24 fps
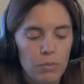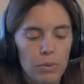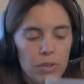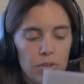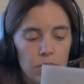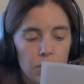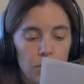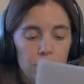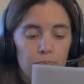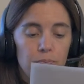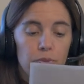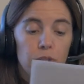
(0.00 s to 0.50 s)

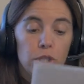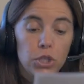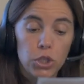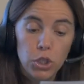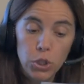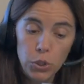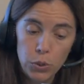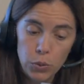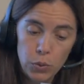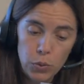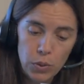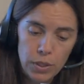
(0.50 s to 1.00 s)
but
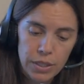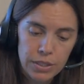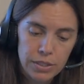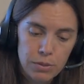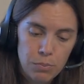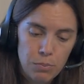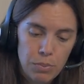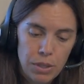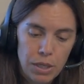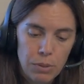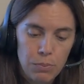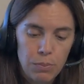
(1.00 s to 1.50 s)
Luke is a
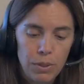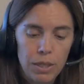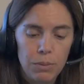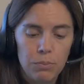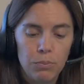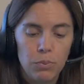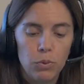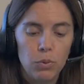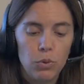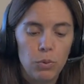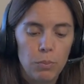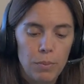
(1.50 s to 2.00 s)
big pit
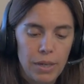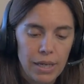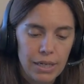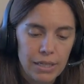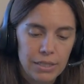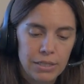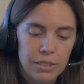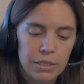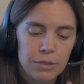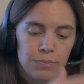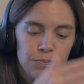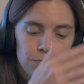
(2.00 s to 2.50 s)
bull
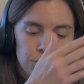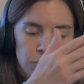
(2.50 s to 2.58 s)
mix